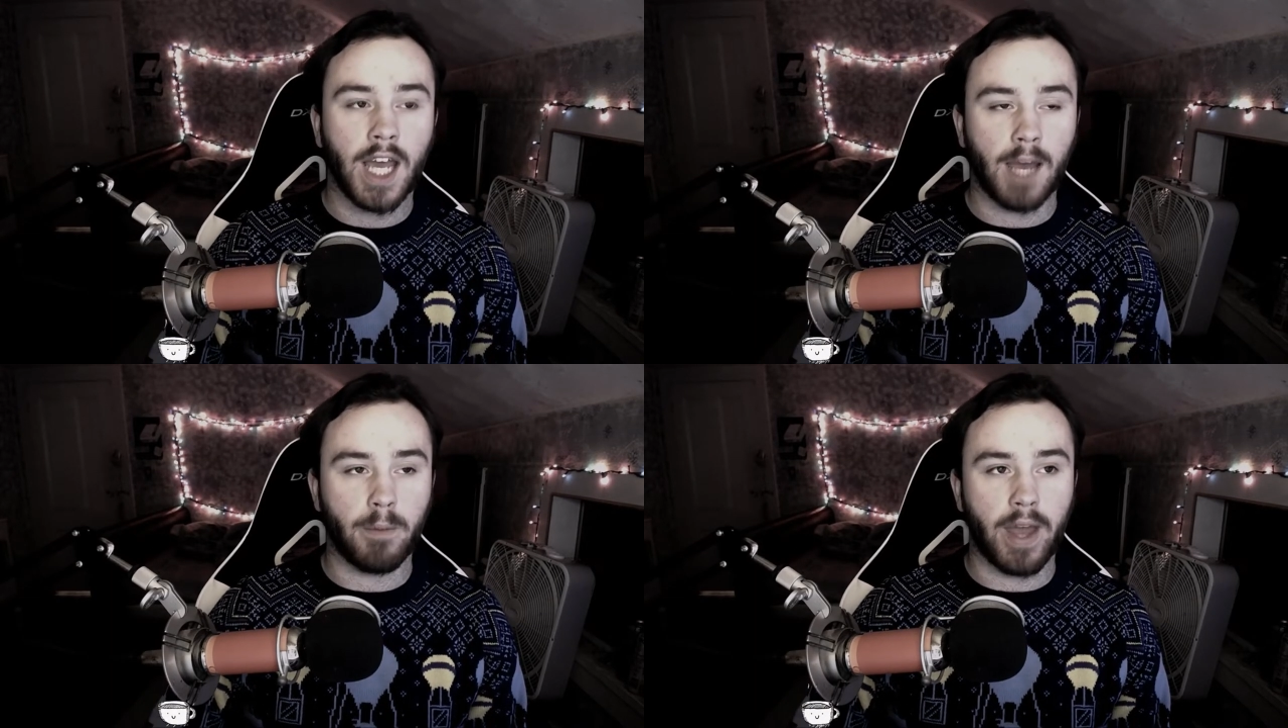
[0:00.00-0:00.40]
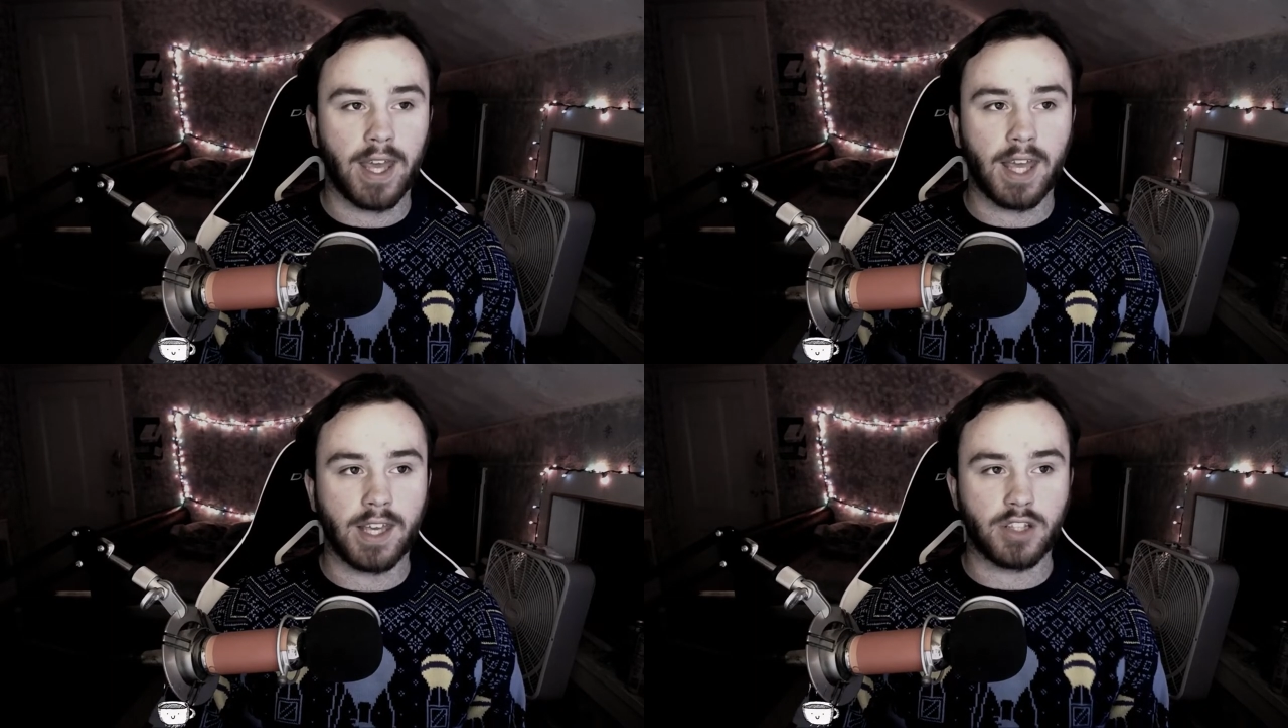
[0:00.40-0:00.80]
and
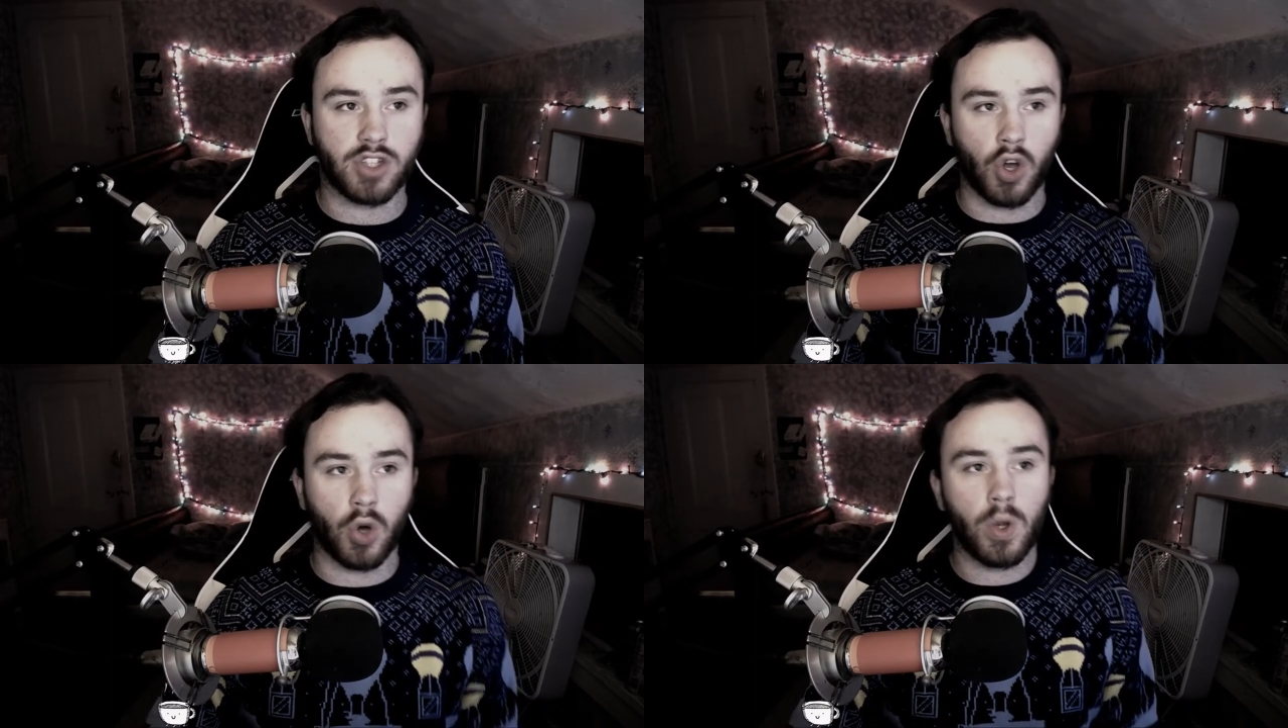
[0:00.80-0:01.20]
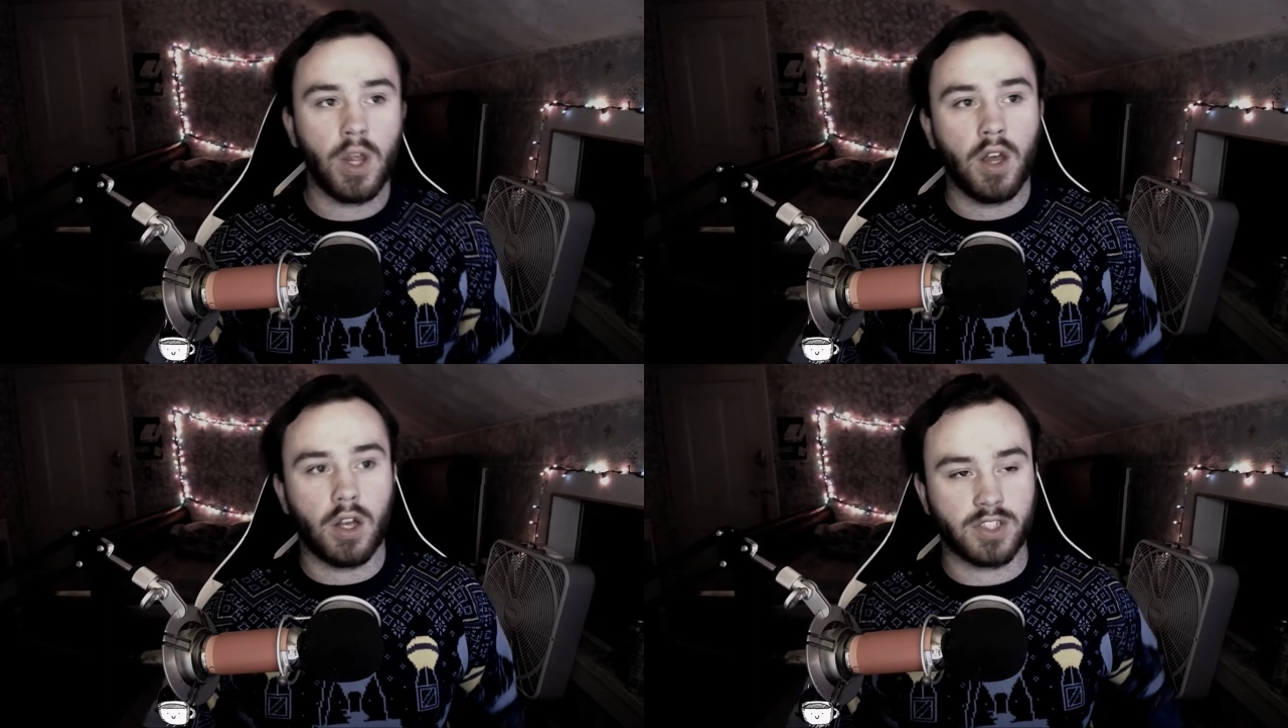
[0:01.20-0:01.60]
making it so
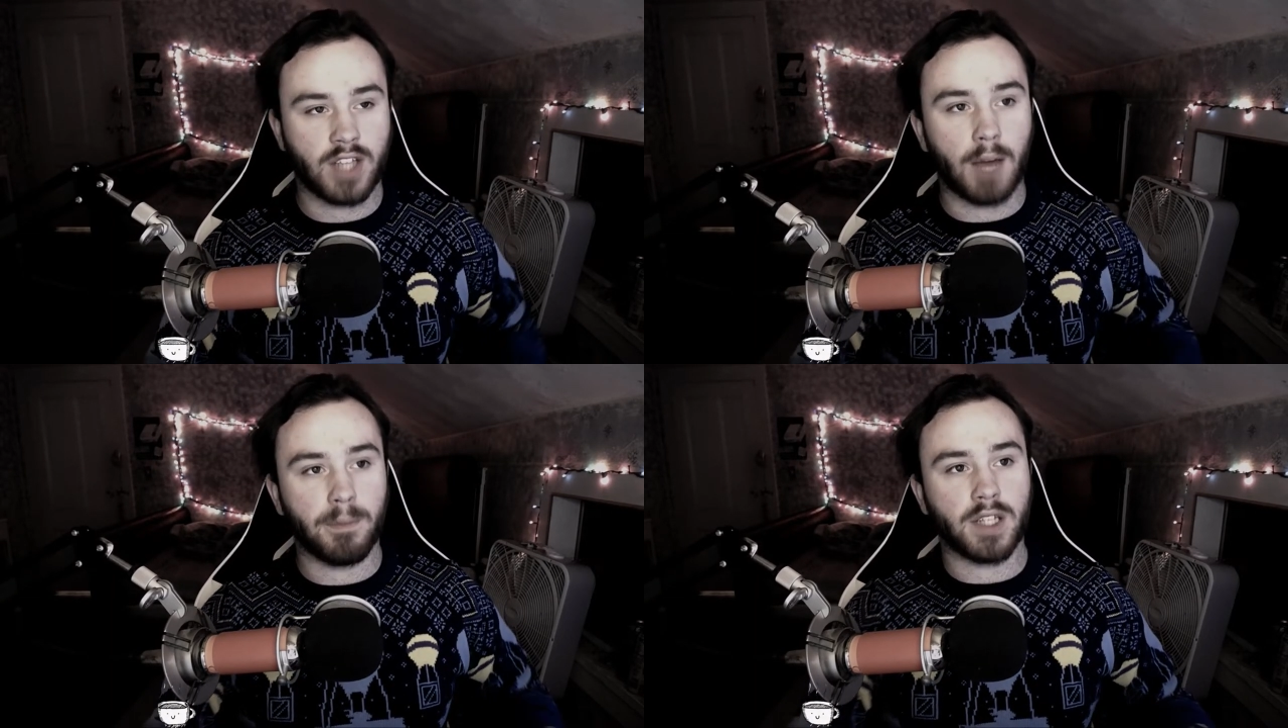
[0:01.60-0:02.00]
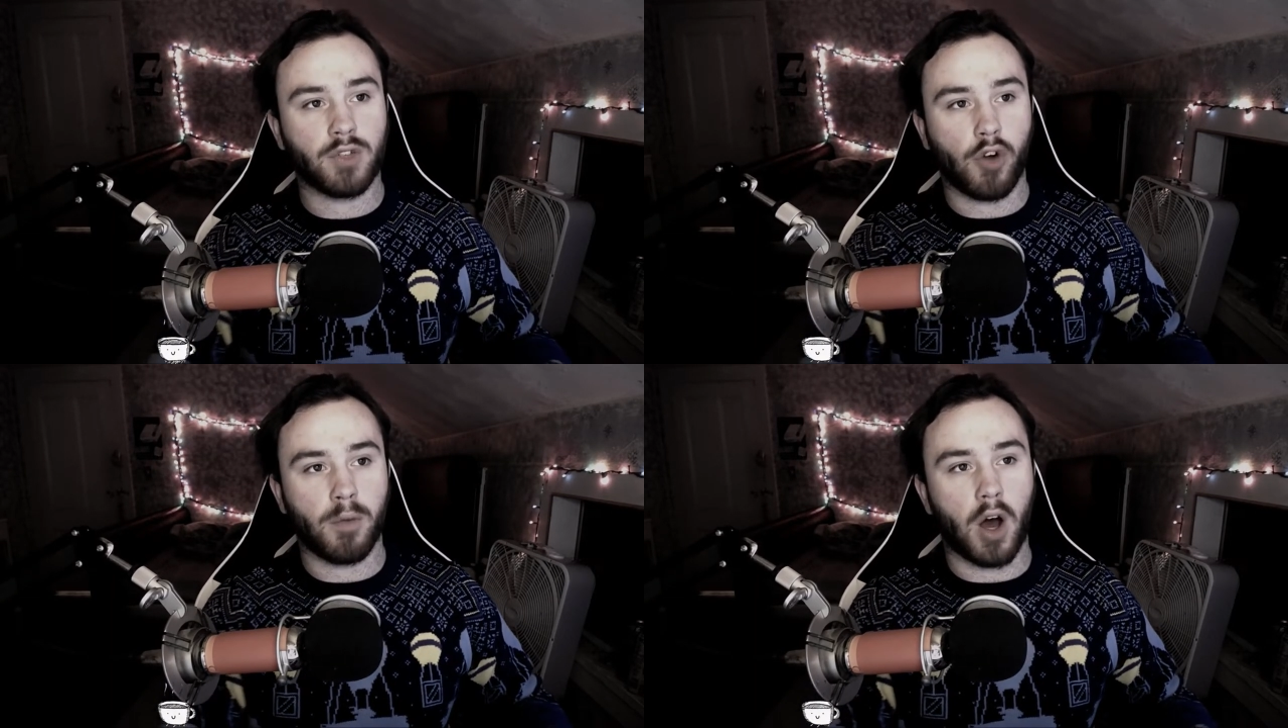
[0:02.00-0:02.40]
zombies
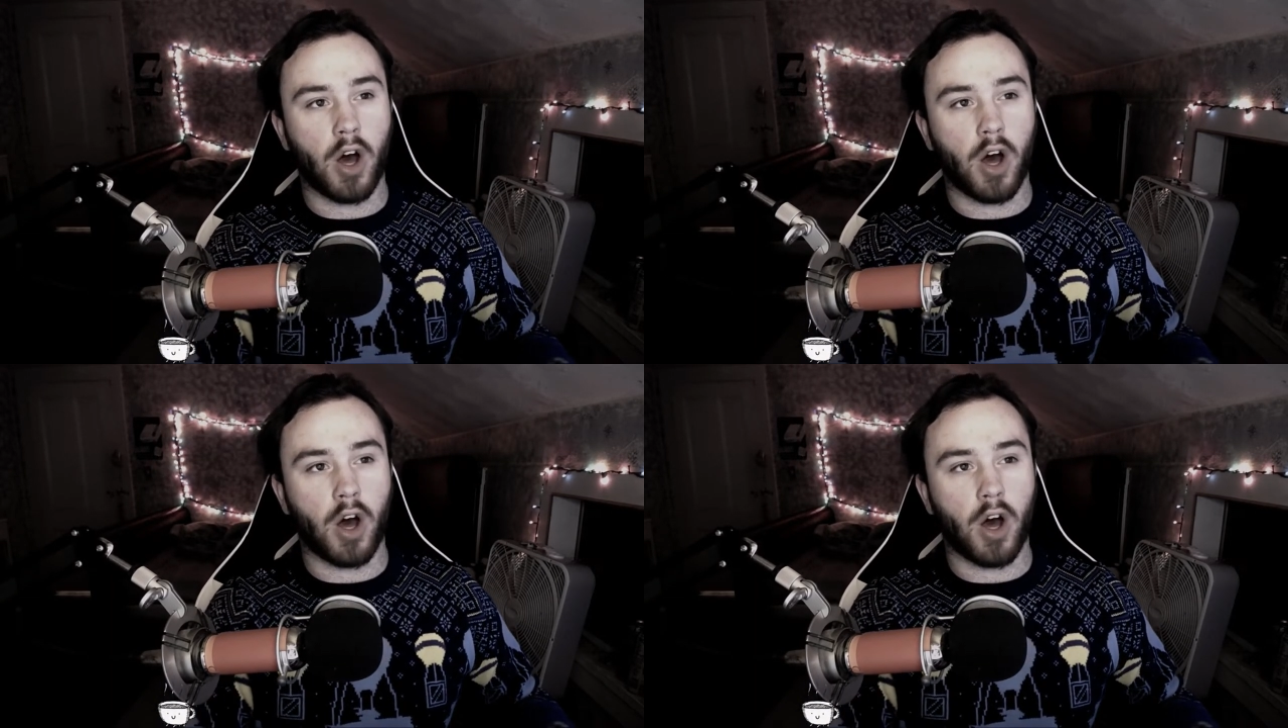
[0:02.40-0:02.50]
from